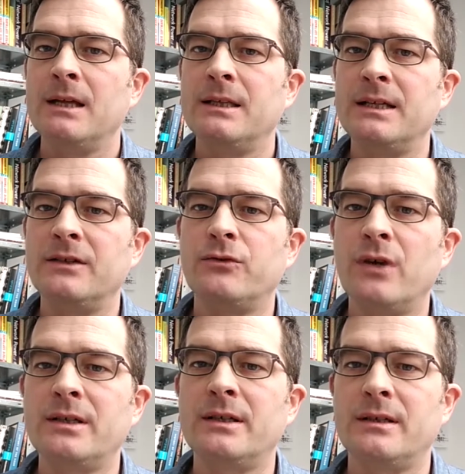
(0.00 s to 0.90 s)
this
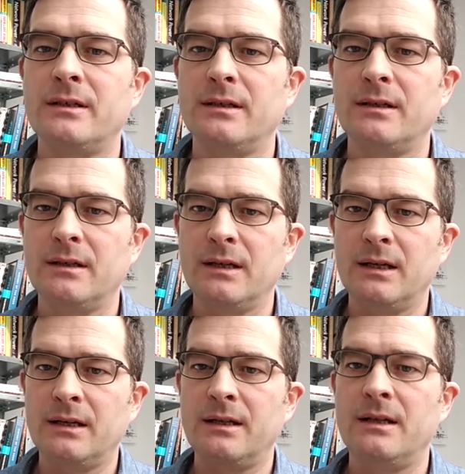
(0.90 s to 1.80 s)
trust
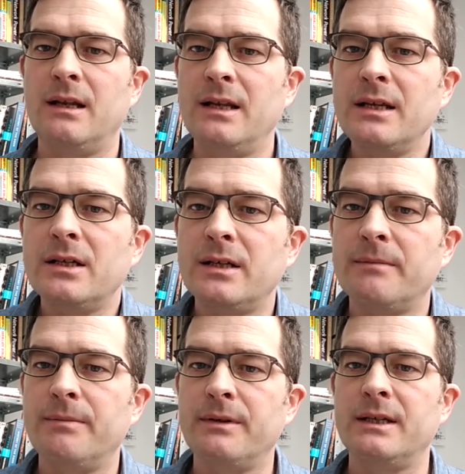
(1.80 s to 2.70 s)
in the
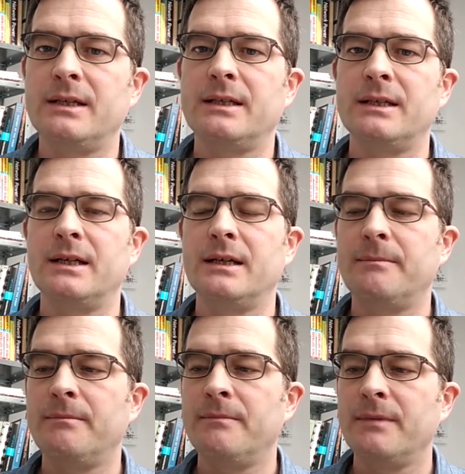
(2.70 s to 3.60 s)
leadership is
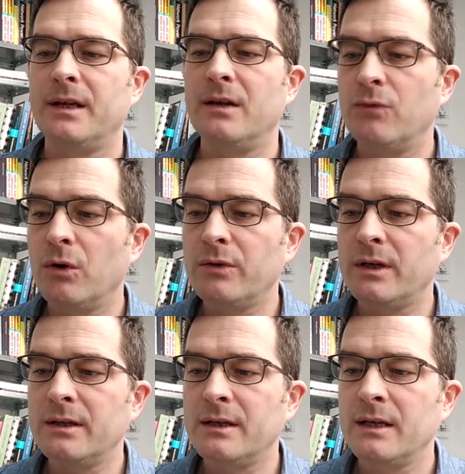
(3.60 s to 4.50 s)

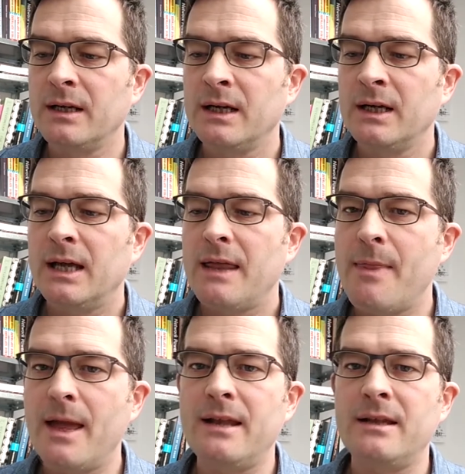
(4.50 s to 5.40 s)
eroded,
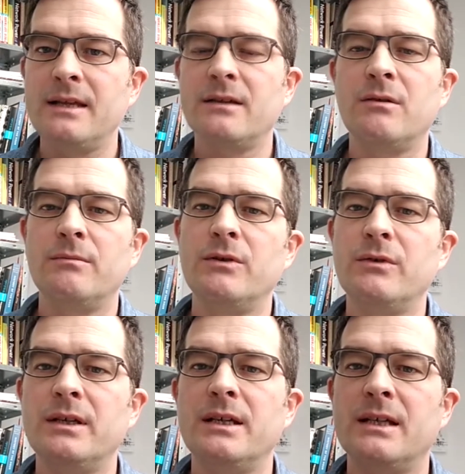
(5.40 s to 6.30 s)
then these
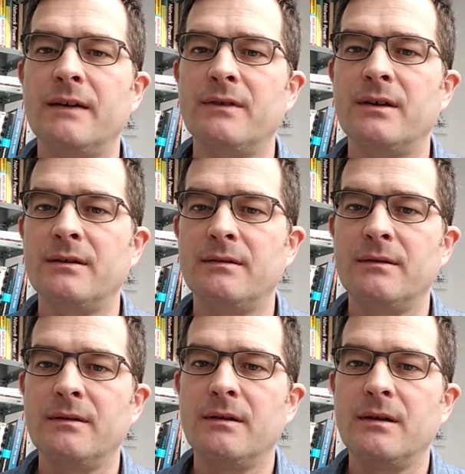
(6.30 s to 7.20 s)
communities have the
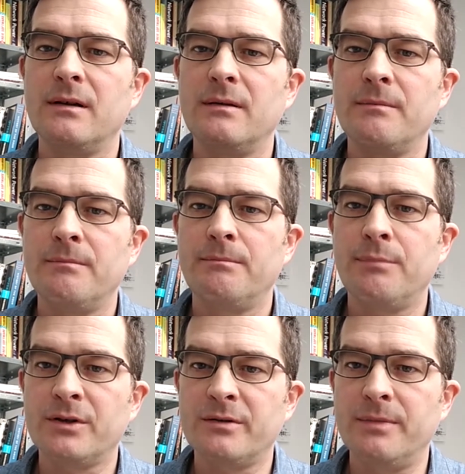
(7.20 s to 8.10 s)

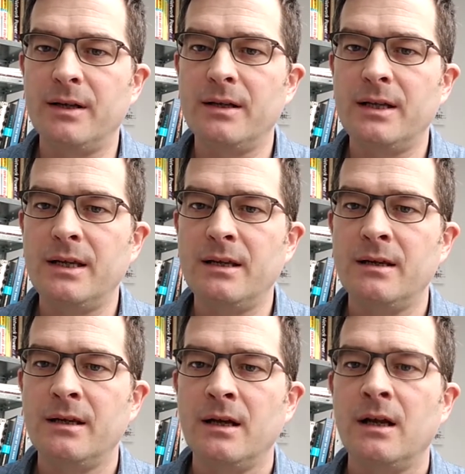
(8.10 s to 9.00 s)

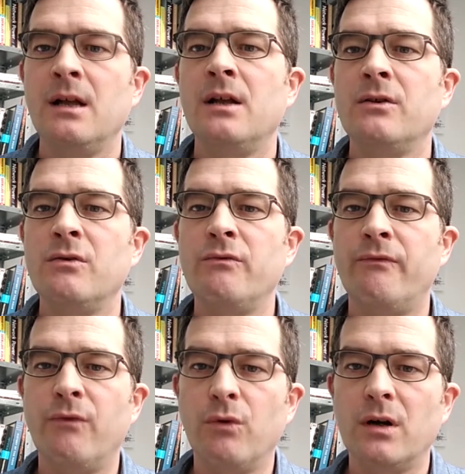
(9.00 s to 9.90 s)
possibility to
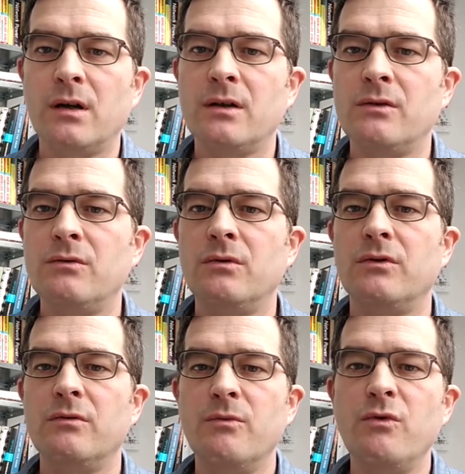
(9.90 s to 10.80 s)
fork,
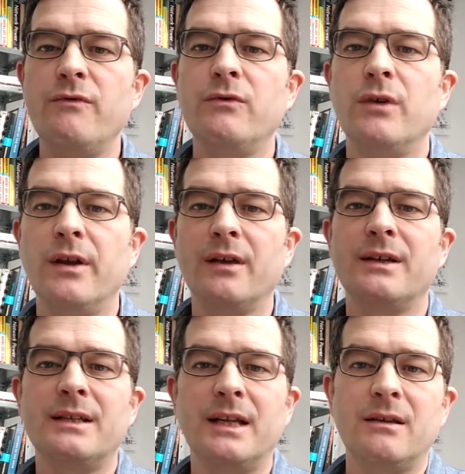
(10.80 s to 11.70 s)
to move to
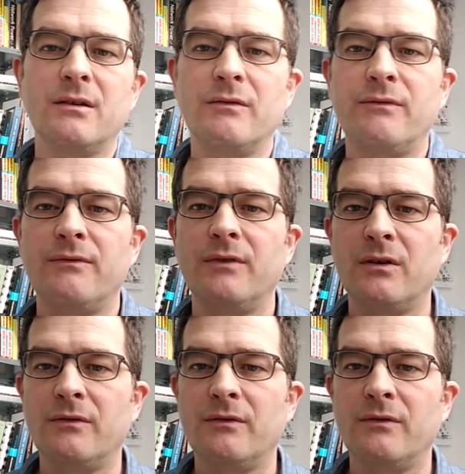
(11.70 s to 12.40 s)
another set of